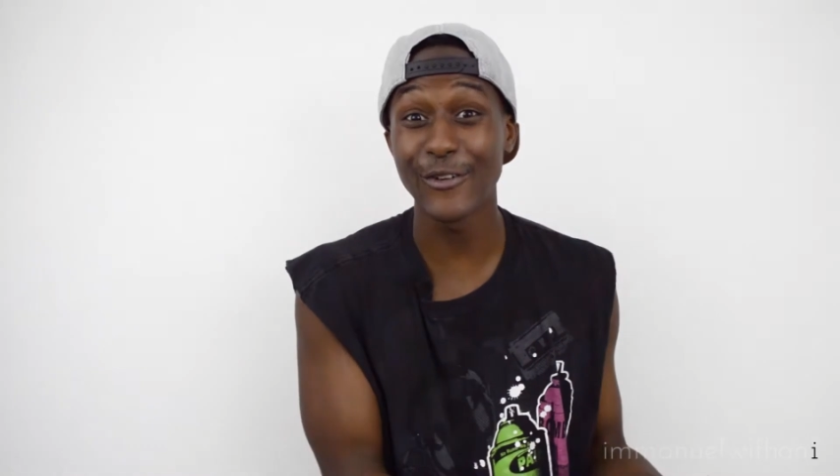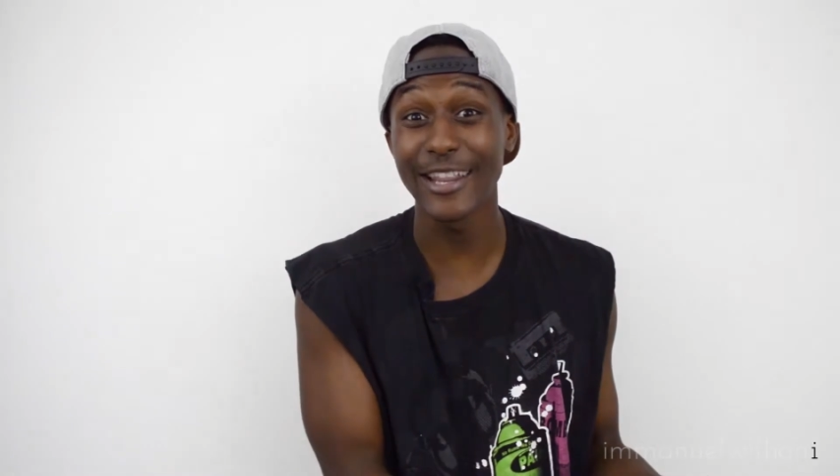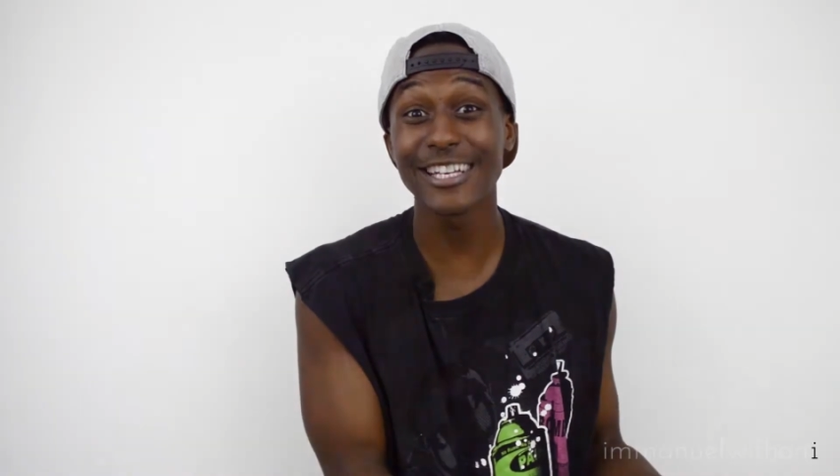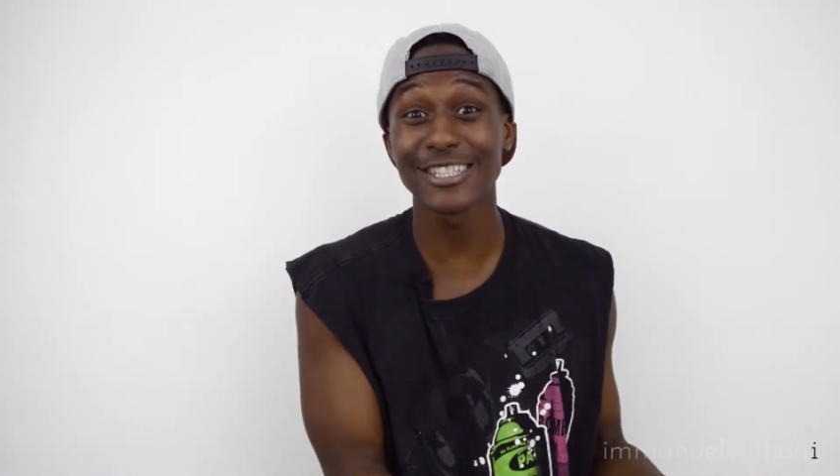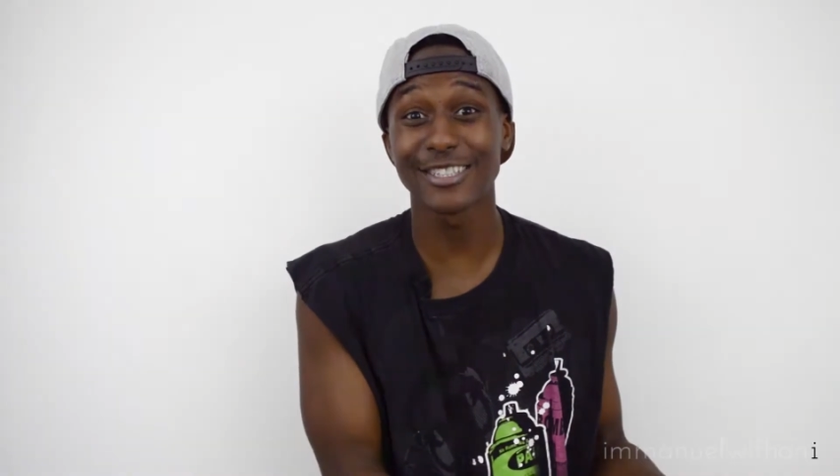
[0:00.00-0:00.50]
a
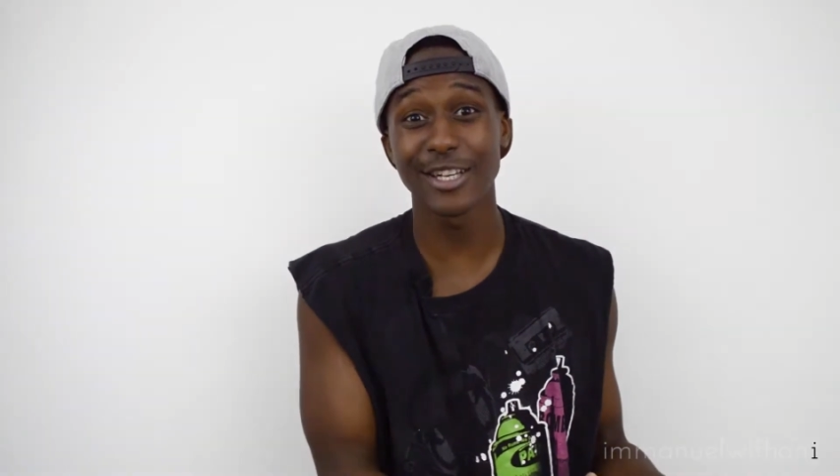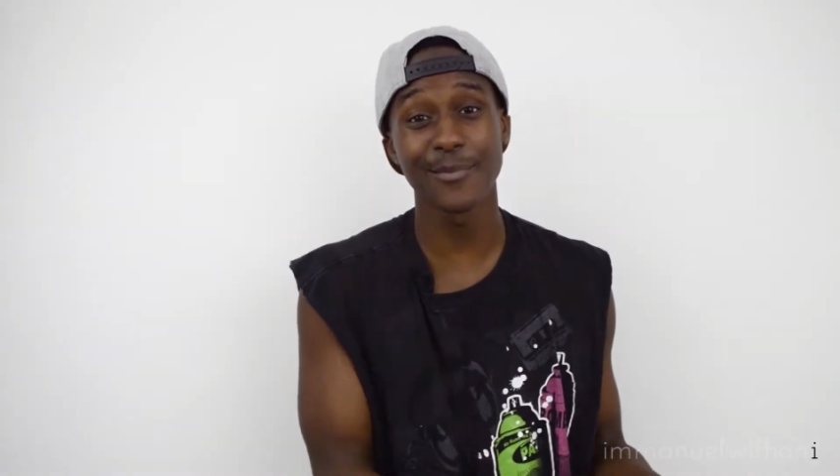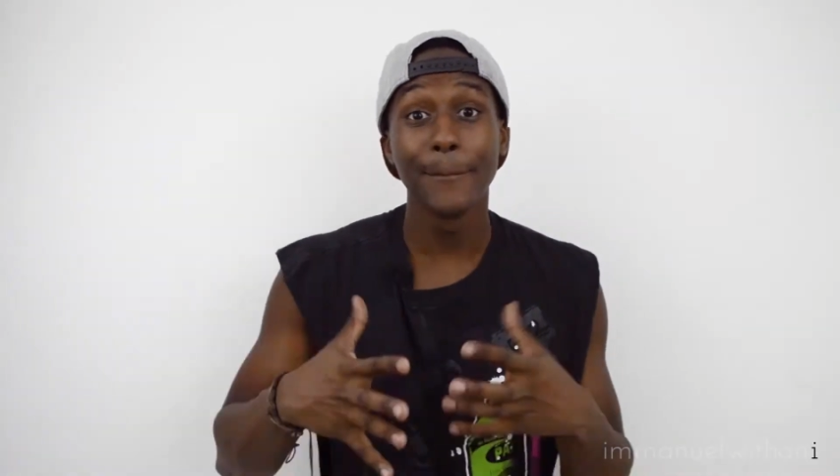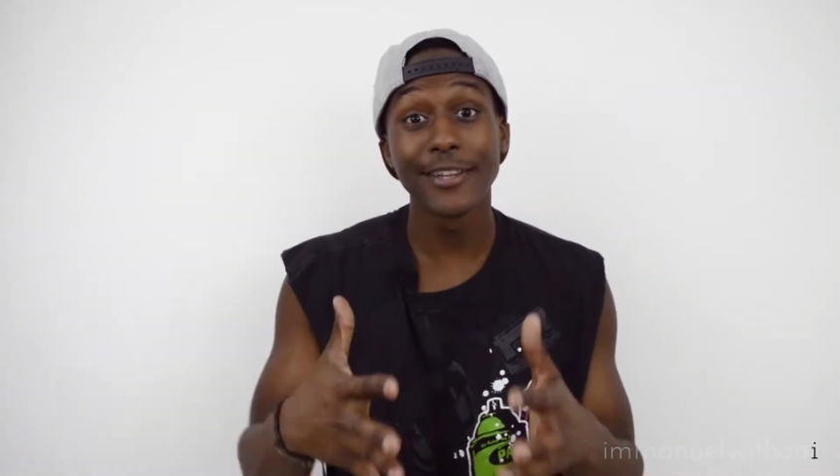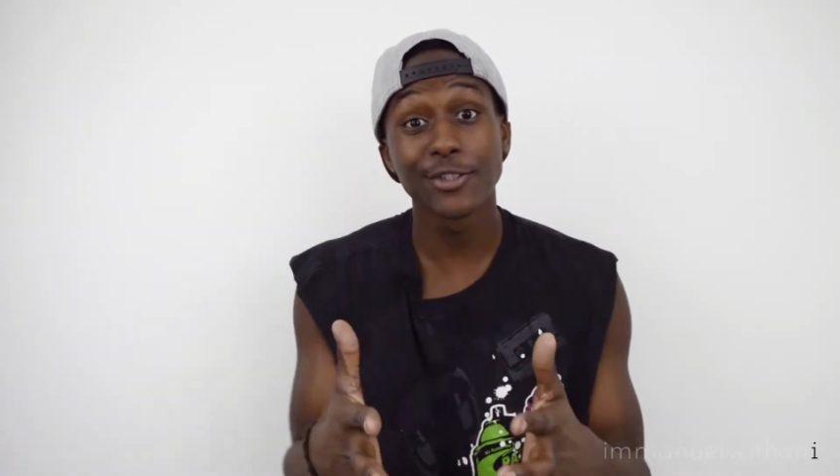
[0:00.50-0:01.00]

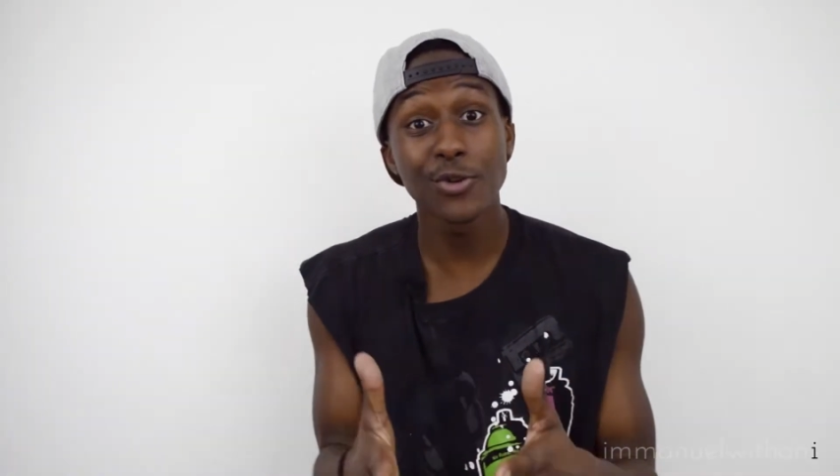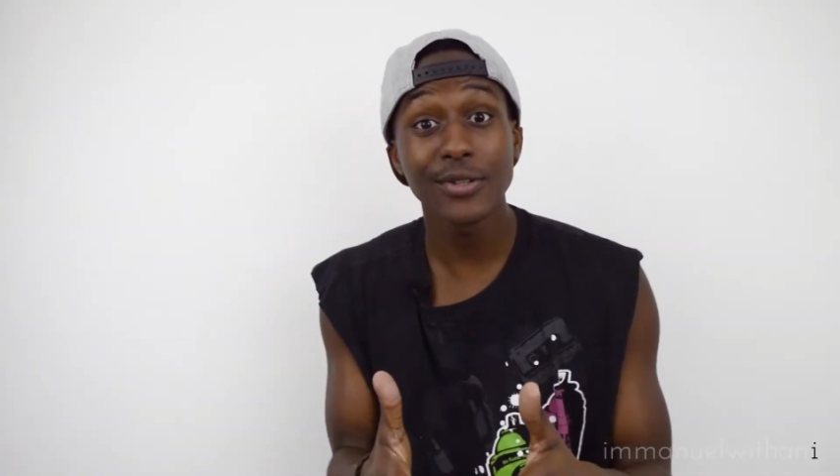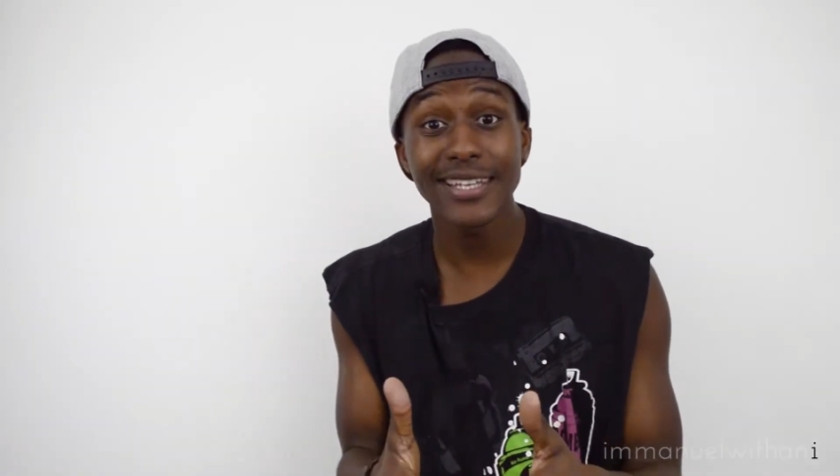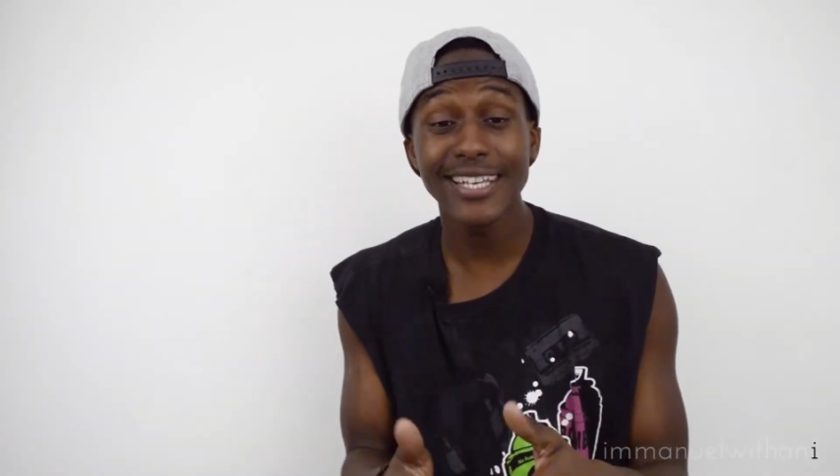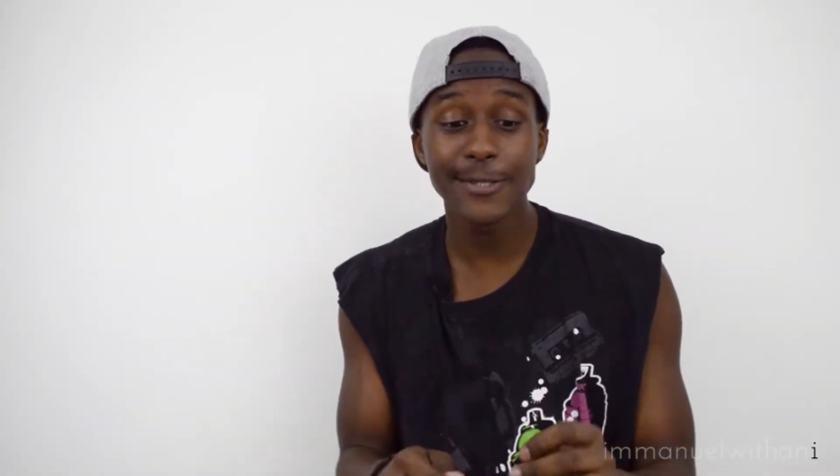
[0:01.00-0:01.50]
relationship. But the
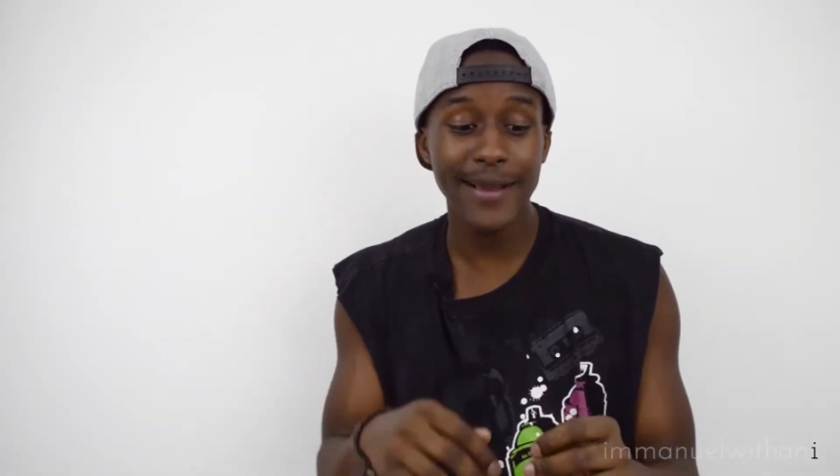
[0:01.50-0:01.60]
truth is